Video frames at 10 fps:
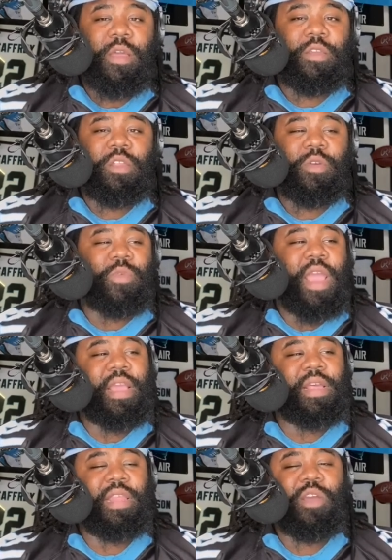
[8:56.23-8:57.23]
You know,
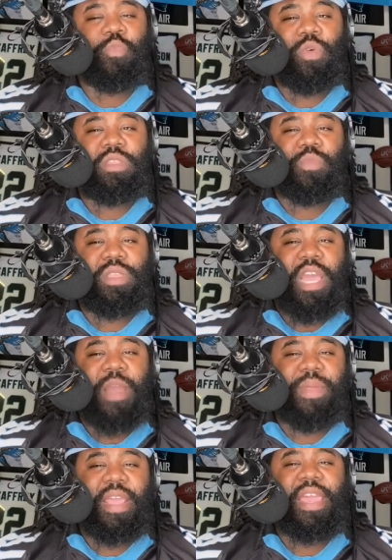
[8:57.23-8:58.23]
Ryan Kalil went to
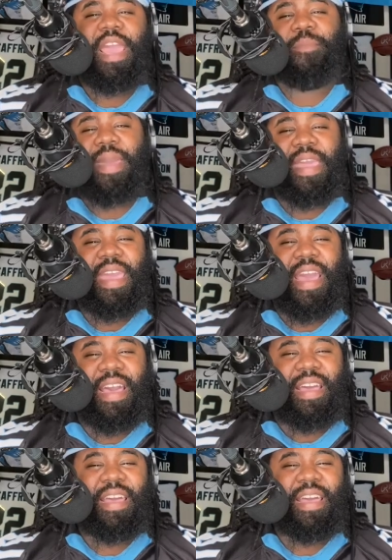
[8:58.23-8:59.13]
retirement and came back out,